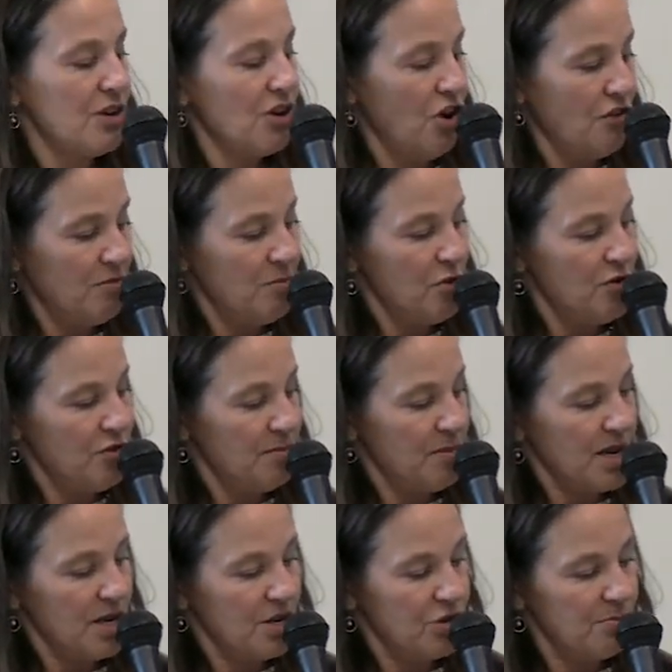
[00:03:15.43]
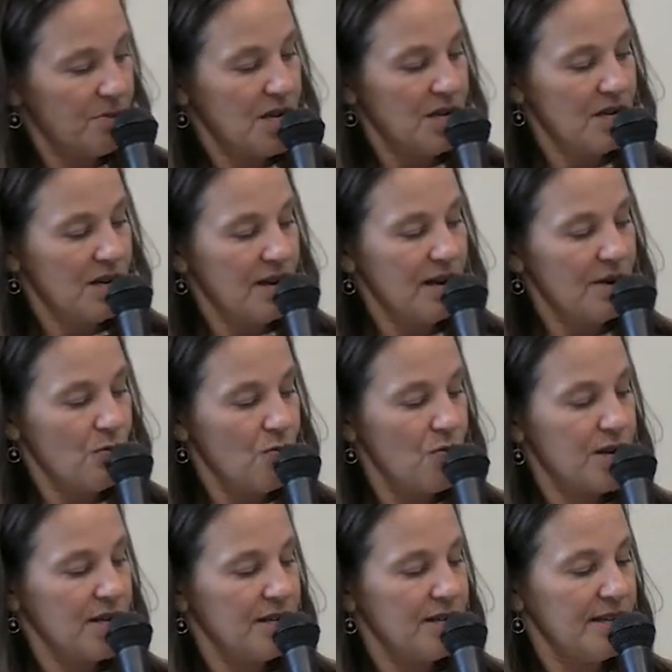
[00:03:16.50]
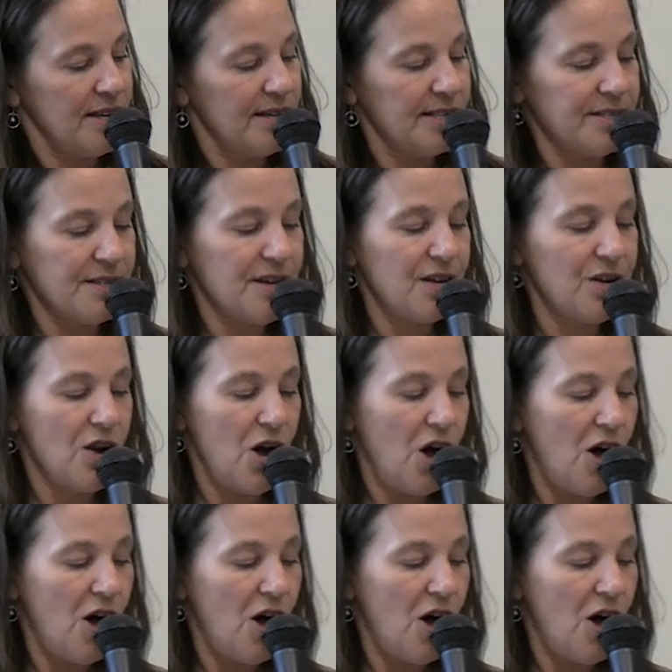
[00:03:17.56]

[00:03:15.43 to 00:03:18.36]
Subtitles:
of move management and what it is and